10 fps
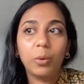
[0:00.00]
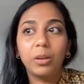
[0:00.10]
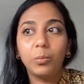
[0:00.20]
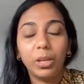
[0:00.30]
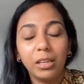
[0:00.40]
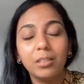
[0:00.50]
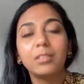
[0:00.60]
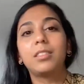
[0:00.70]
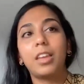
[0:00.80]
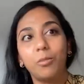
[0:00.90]
when we
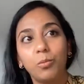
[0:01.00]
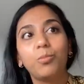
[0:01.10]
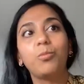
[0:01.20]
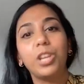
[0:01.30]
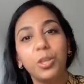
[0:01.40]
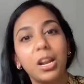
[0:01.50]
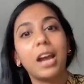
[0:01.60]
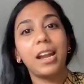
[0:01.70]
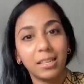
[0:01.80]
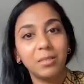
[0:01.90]
then
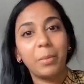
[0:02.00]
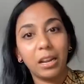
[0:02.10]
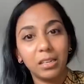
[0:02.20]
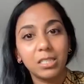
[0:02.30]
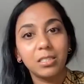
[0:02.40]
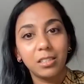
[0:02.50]
reunite as a band.